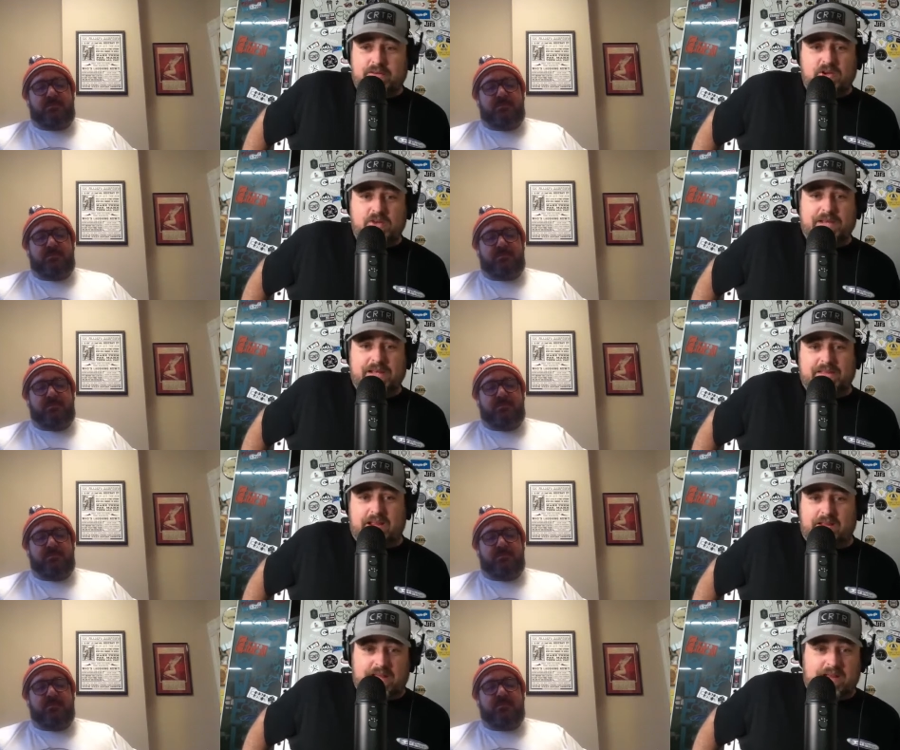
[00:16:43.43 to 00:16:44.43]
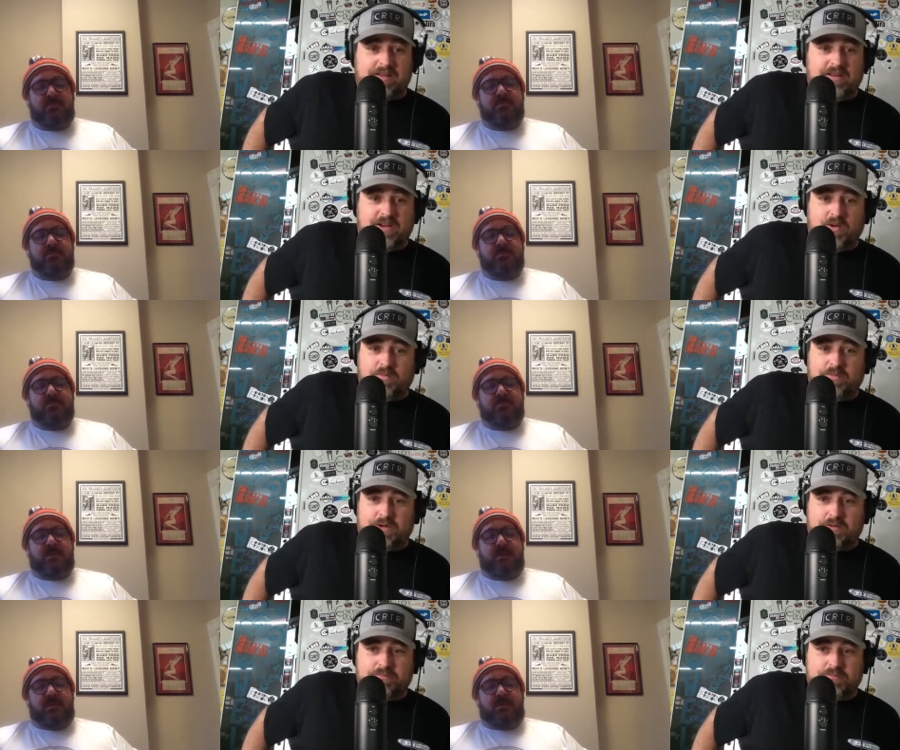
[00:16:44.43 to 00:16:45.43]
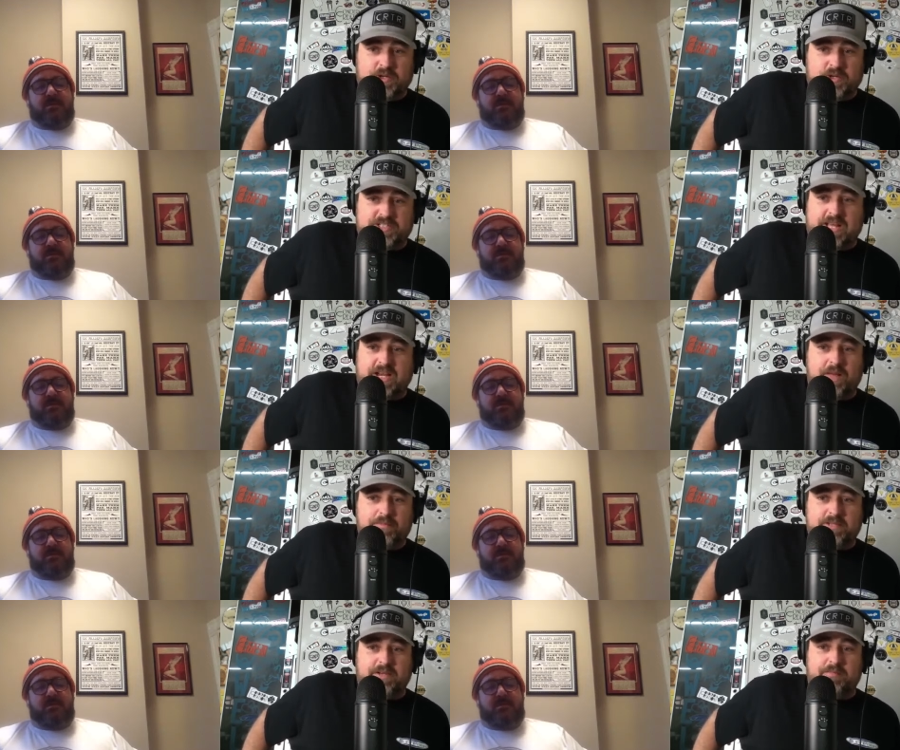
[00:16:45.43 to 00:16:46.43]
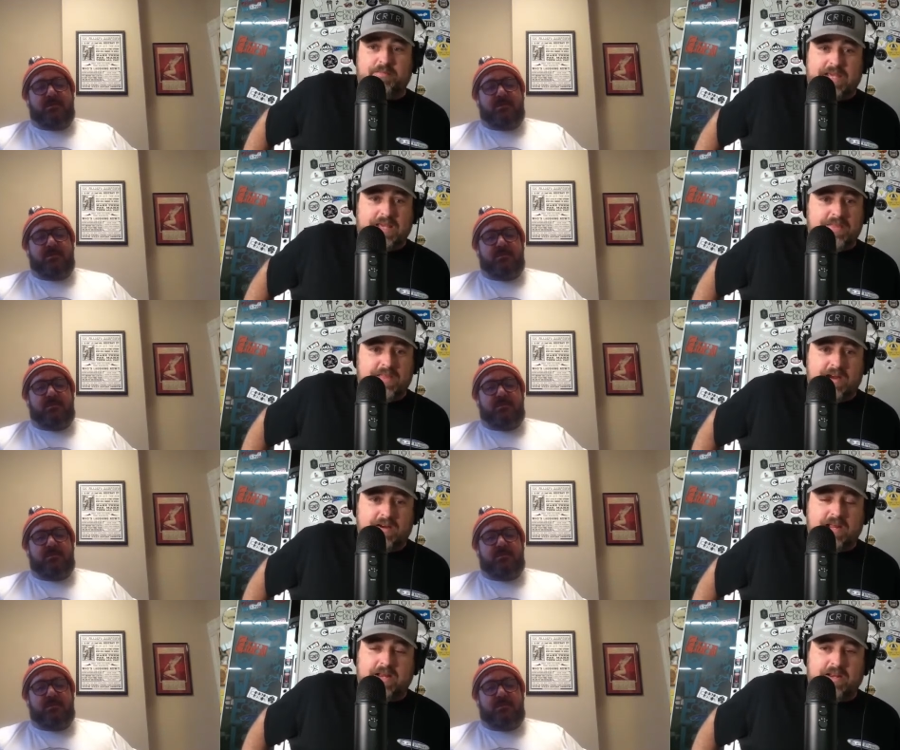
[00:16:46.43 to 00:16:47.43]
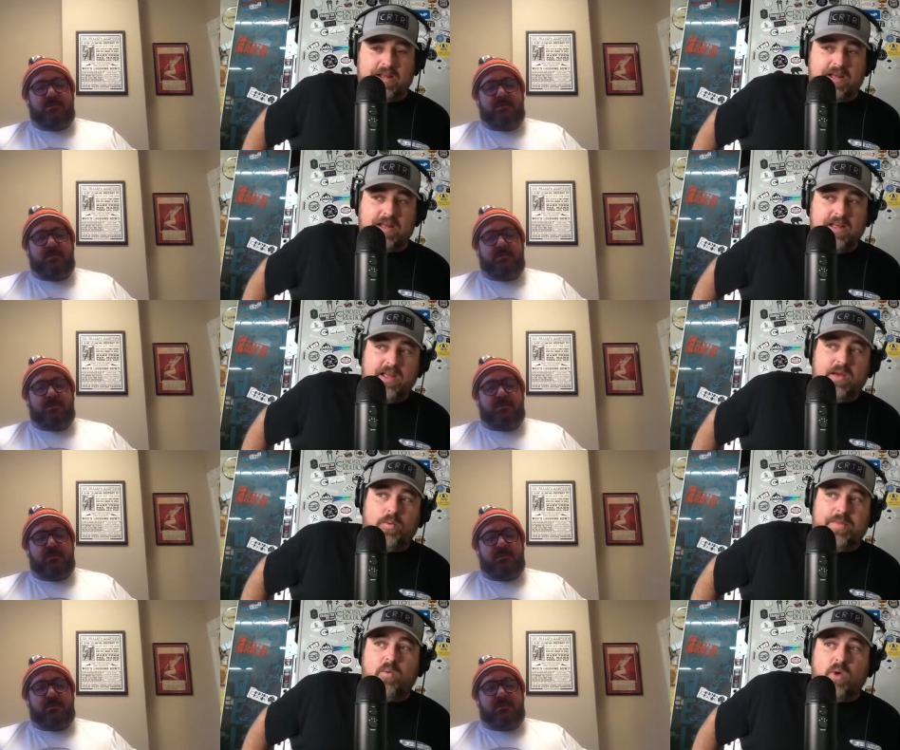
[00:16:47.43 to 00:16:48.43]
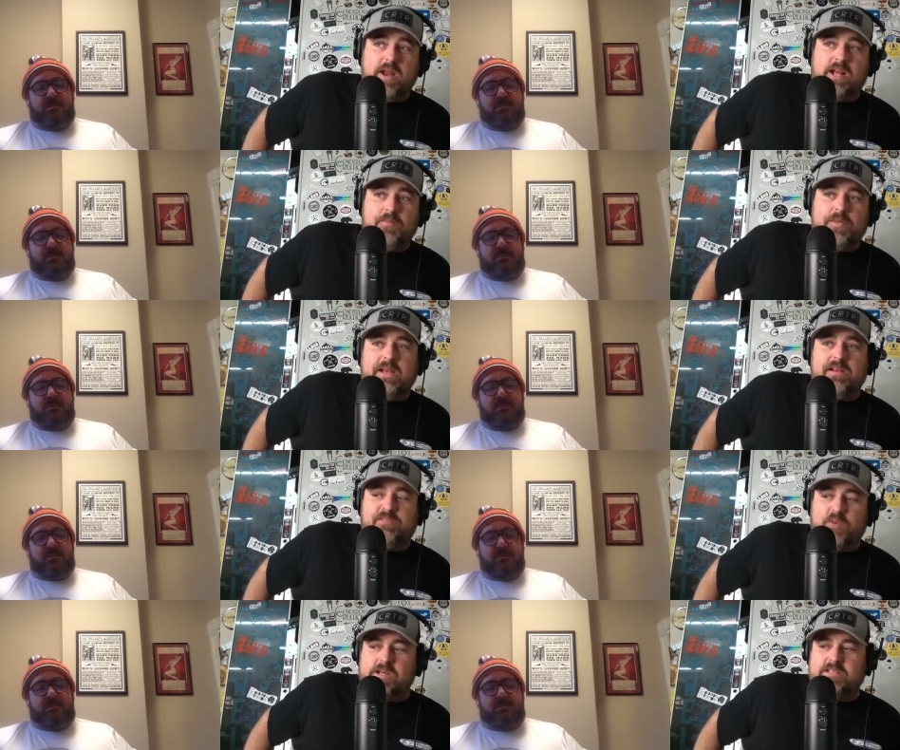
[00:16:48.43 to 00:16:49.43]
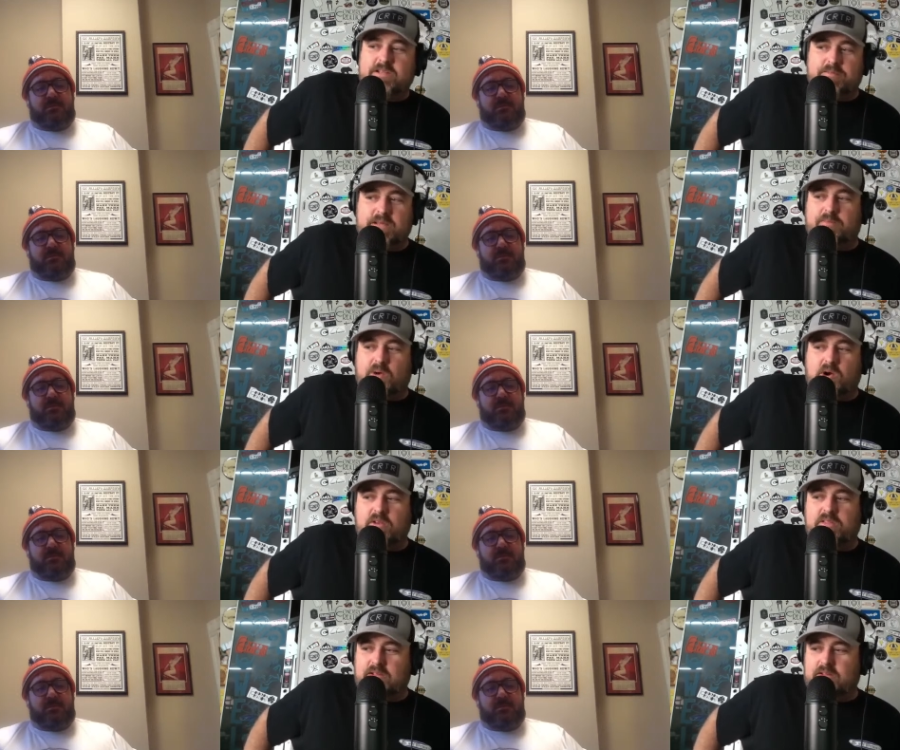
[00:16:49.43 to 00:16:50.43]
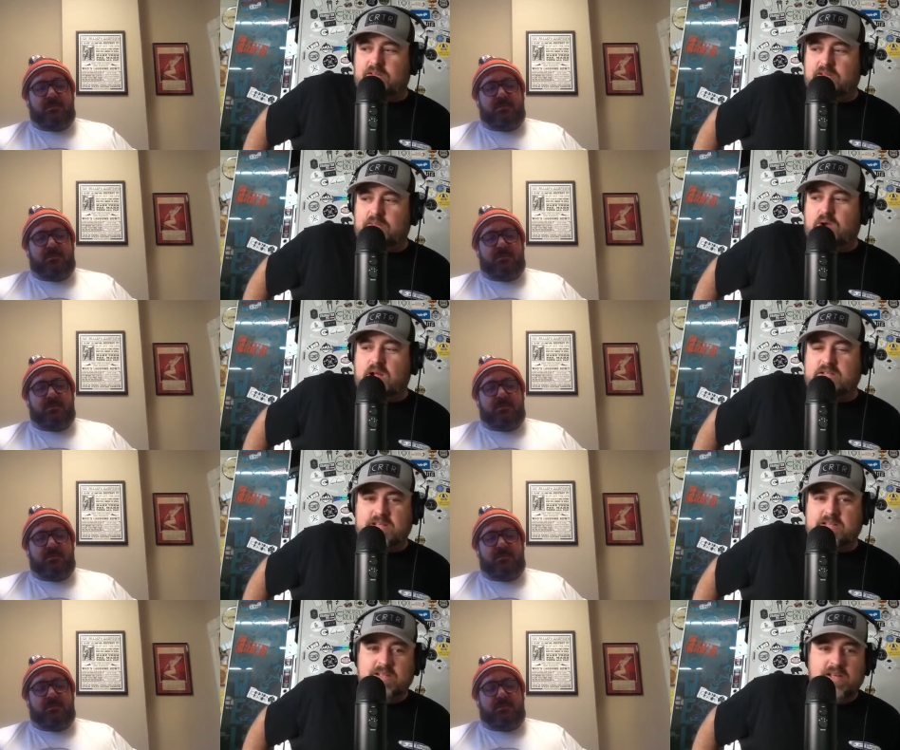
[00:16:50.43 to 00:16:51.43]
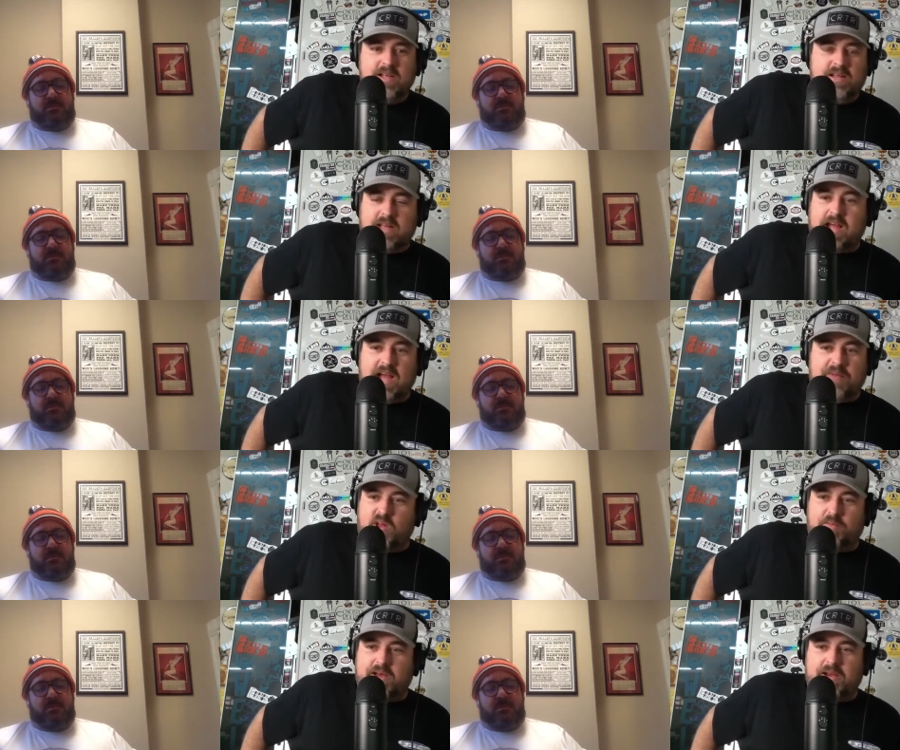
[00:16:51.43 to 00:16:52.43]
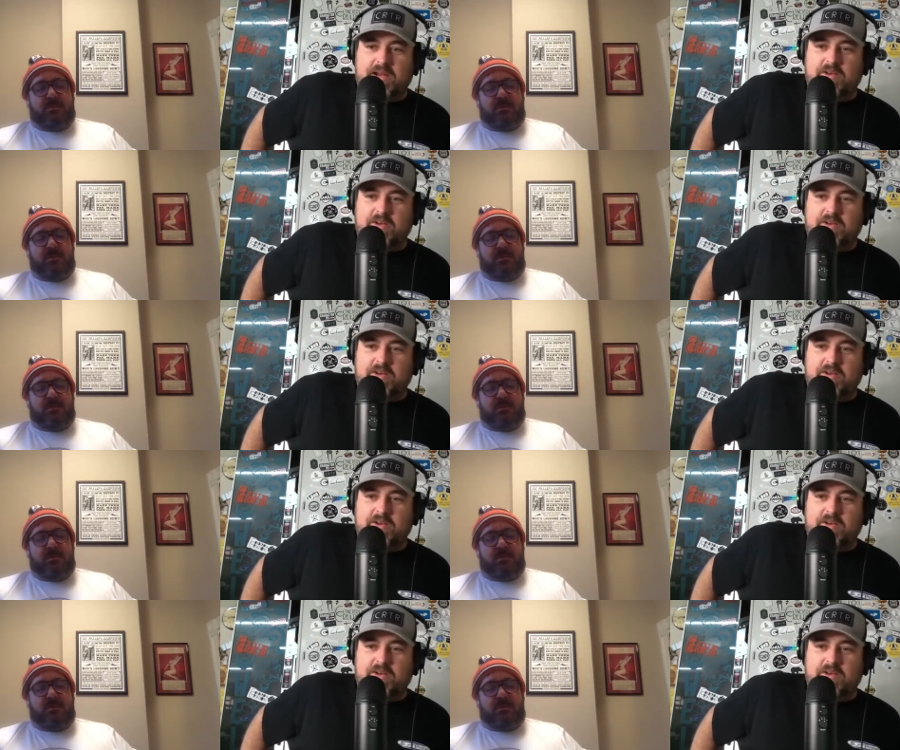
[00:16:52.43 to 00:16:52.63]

Speaker 1: You know what I mean? They they you know they're they're set up to be in there, and uh, when they want to come in and focus and be a part of the the process, like I'm all about it.